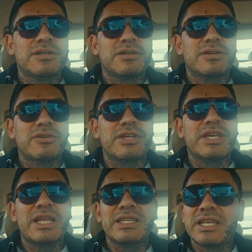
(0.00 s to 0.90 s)
you know, he
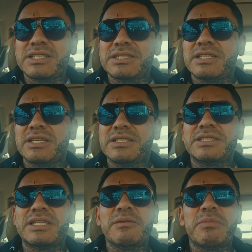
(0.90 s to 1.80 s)
had did his
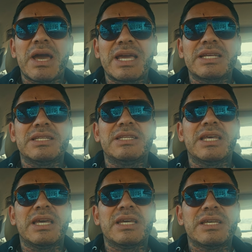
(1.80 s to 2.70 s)
thing back in the
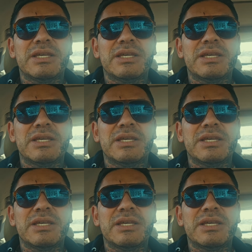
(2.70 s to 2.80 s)
day.